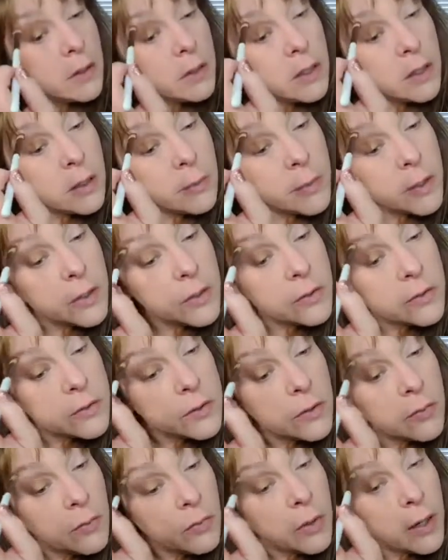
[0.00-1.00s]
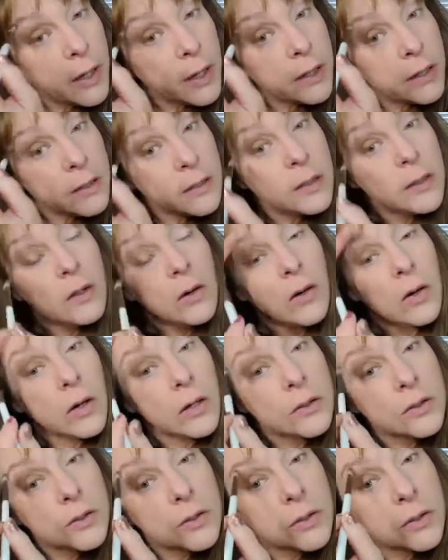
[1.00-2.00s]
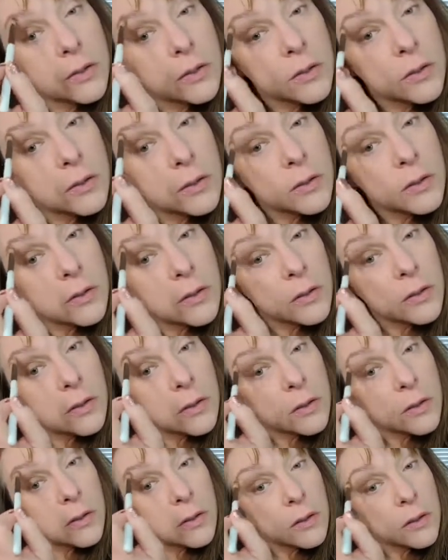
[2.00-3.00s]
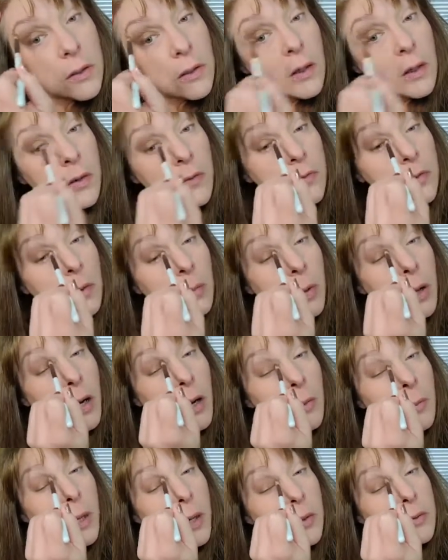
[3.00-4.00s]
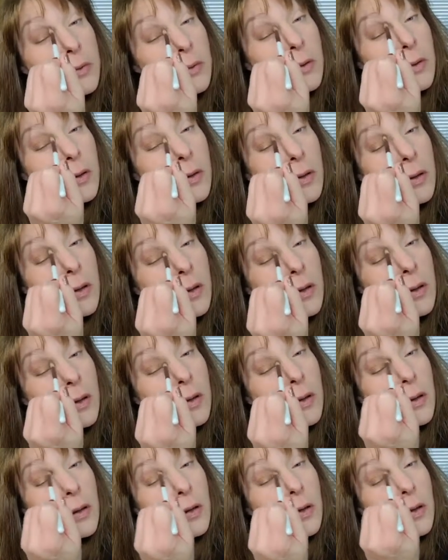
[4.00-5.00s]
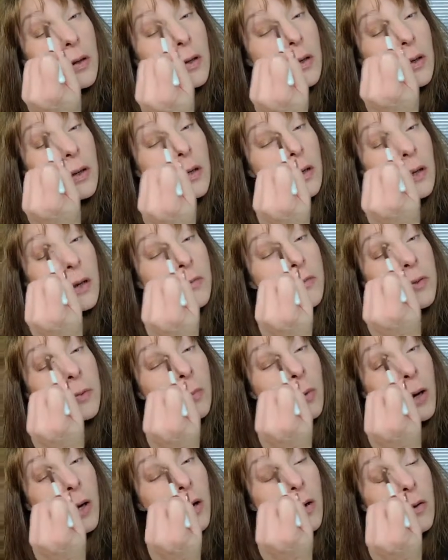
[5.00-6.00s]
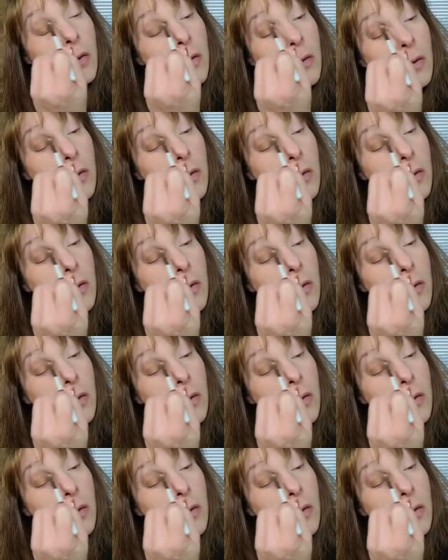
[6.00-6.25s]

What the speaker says: And I'm going to use it right in the arch of the brow bone of the brow.